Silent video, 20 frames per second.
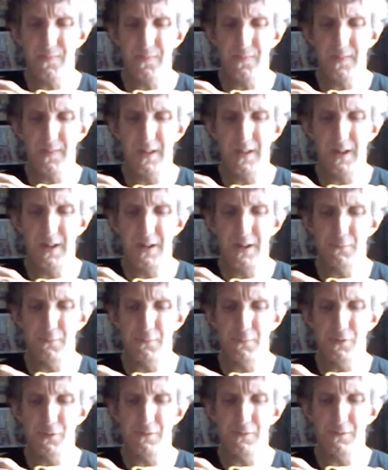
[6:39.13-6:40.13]
and I will
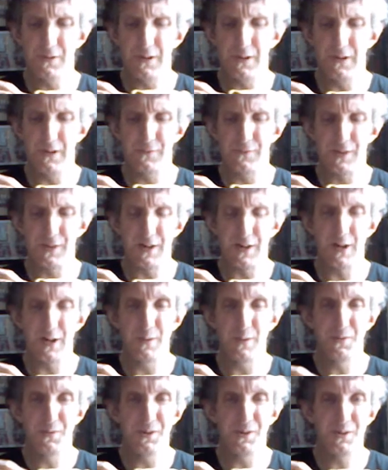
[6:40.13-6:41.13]
obviously
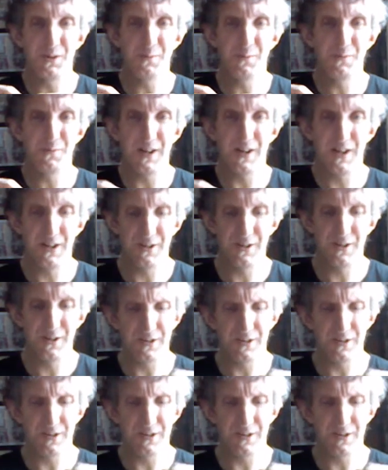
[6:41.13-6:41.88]
open them in.